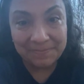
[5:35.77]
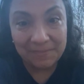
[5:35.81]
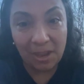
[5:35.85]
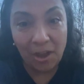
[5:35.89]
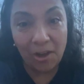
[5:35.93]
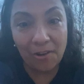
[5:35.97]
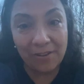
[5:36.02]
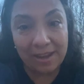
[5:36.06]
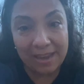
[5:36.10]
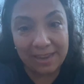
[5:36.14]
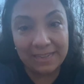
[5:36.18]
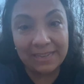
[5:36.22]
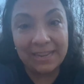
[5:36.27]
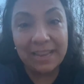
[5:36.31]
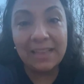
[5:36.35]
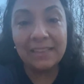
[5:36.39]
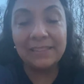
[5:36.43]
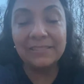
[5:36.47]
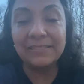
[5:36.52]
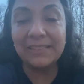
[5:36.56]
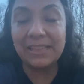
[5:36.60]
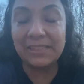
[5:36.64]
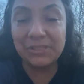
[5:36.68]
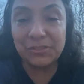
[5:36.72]
All right,
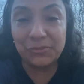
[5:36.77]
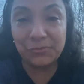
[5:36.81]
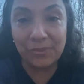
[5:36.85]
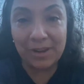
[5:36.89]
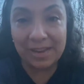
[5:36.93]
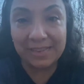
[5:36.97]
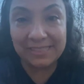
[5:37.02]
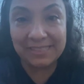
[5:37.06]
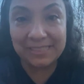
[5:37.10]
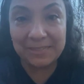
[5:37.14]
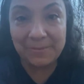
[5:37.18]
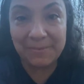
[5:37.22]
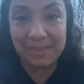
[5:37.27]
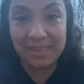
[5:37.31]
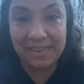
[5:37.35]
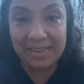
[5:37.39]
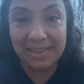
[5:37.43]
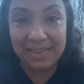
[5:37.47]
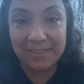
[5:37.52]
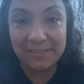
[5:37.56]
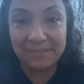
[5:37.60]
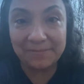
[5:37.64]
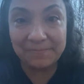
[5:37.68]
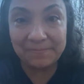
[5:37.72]
let's rest a
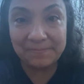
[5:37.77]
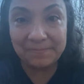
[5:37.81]
minute